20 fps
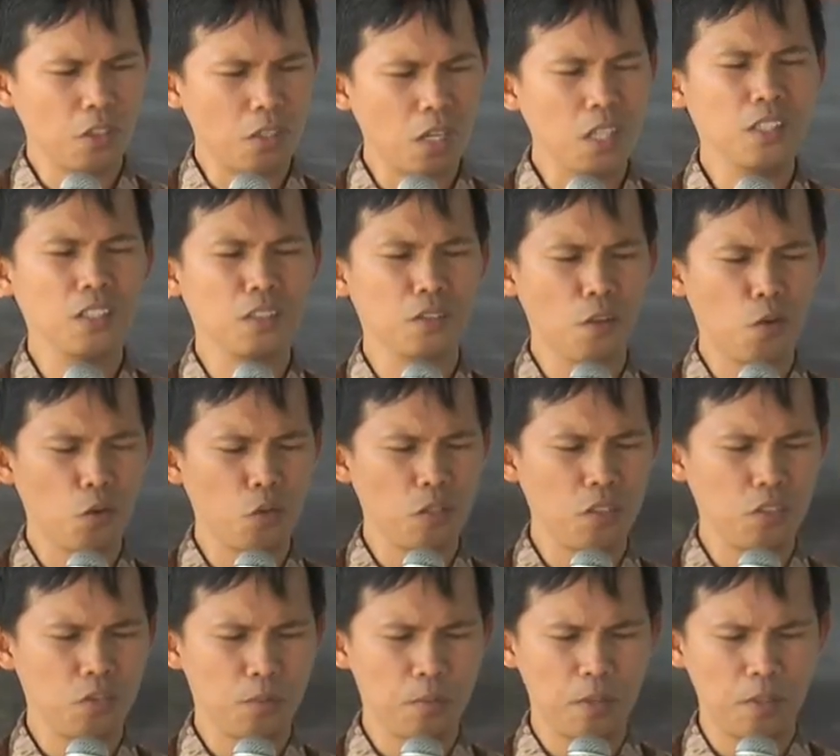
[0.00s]
regarding the
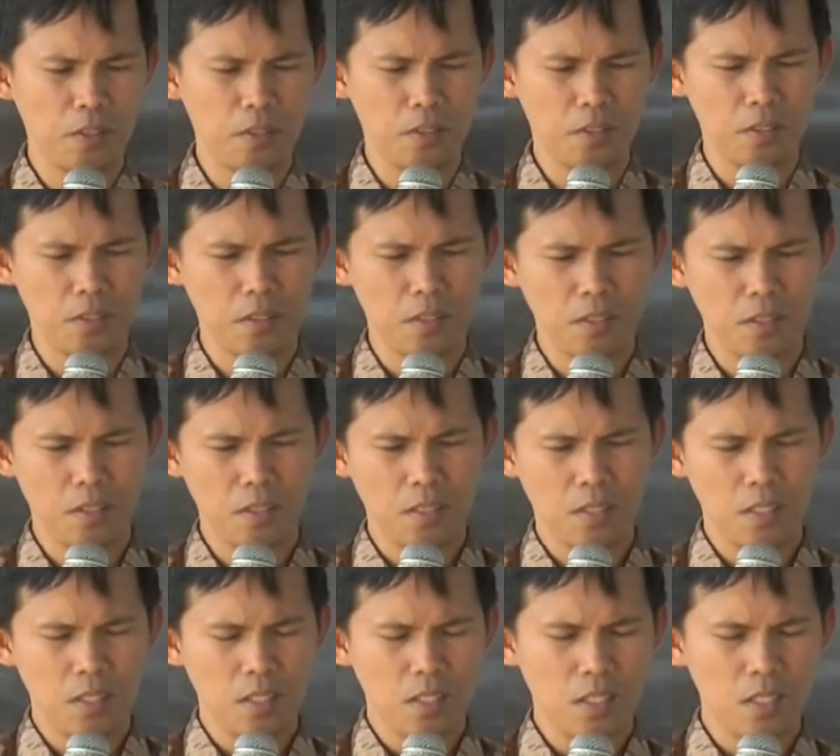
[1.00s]
Holy Spirit.
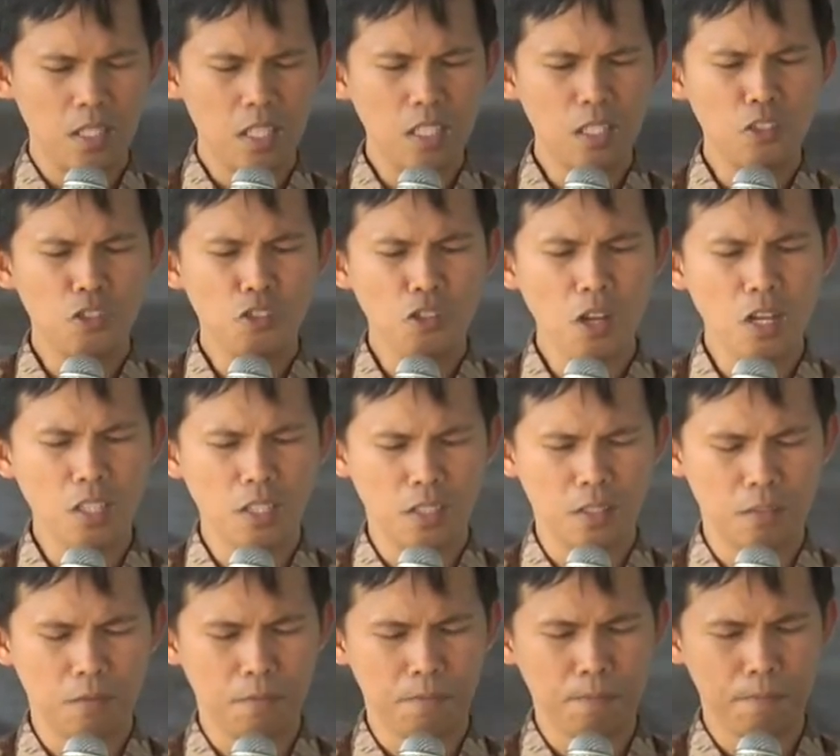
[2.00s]
In
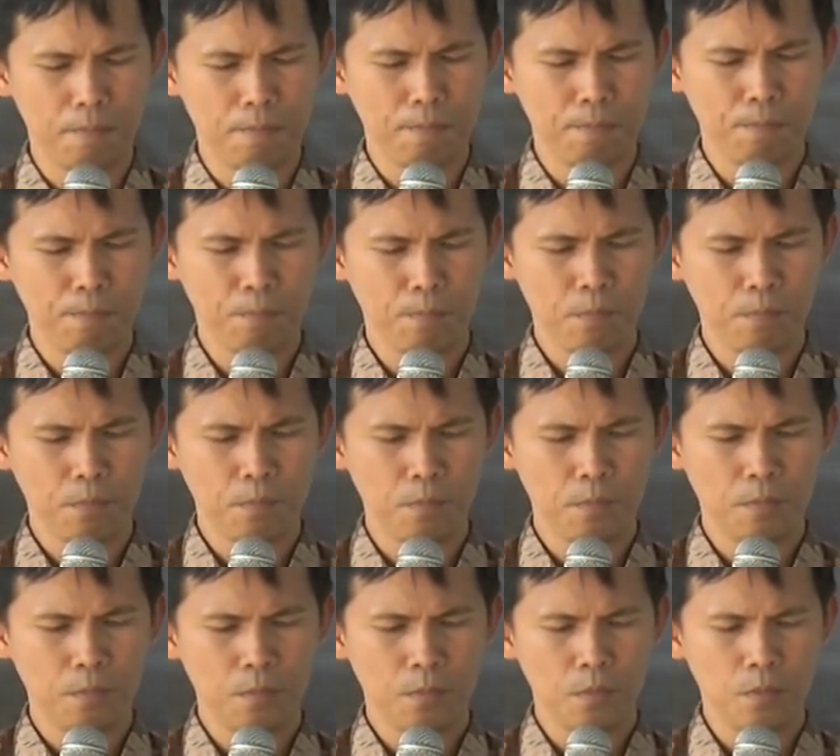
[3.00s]
John
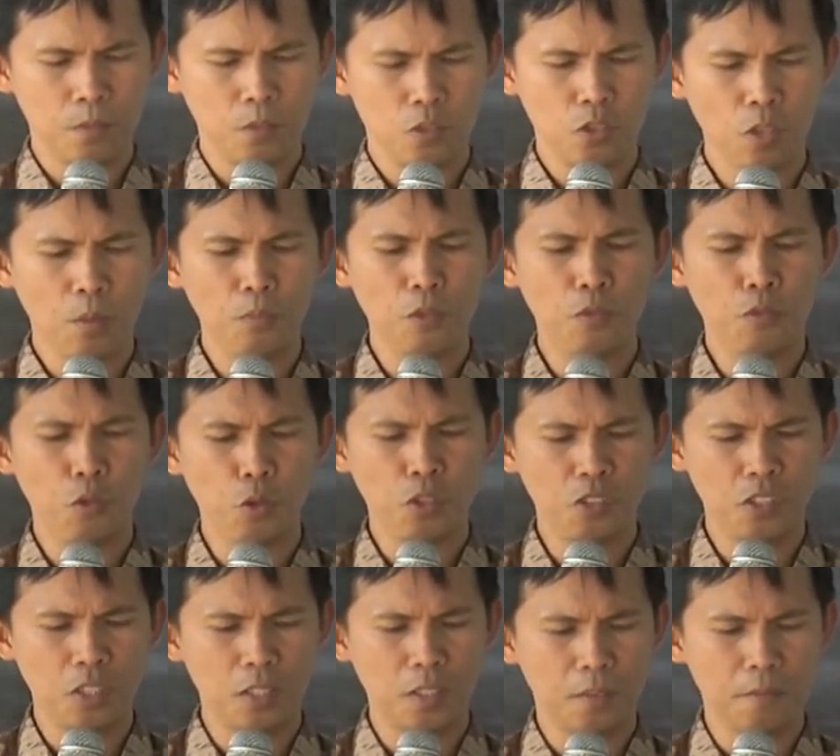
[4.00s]
chapter
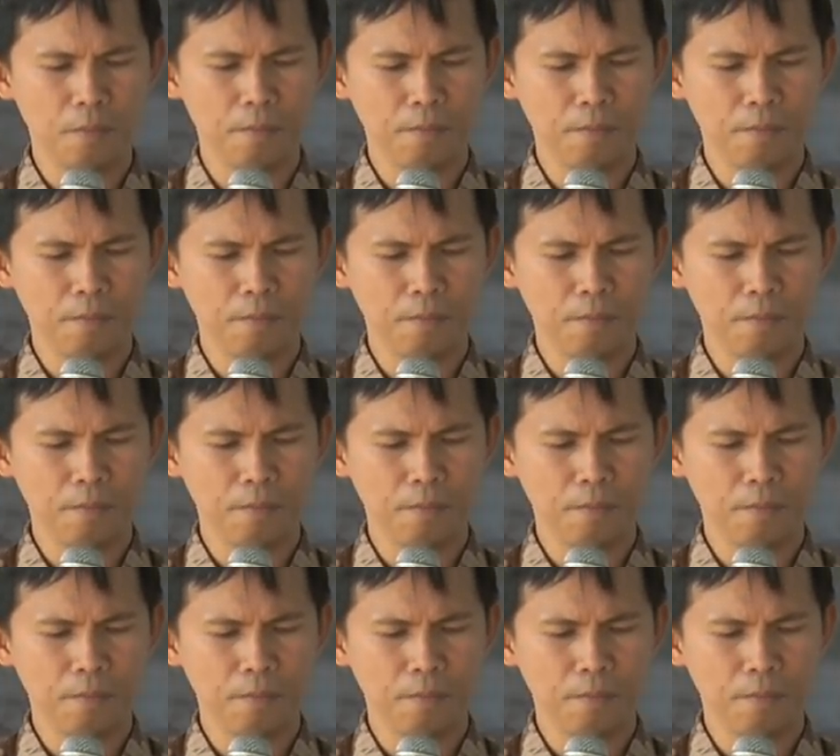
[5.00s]
14,